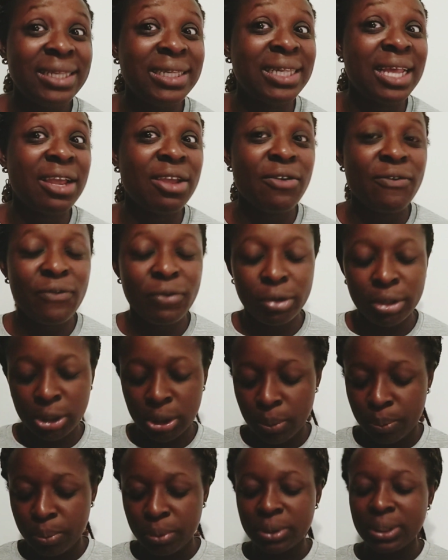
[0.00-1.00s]
Thank you for your
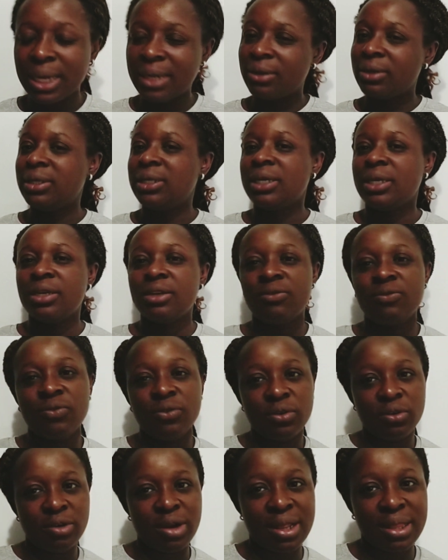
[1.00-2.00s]
support. I don't take it for
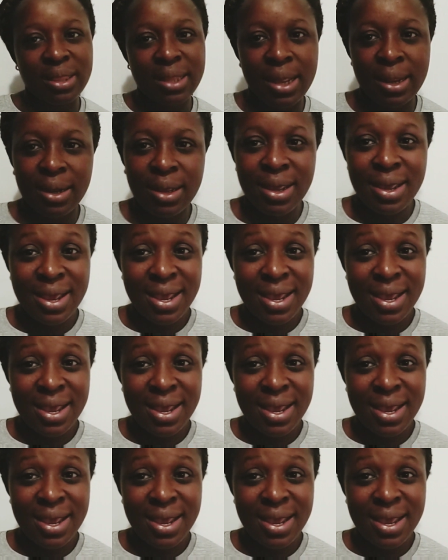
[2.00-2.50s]
granted.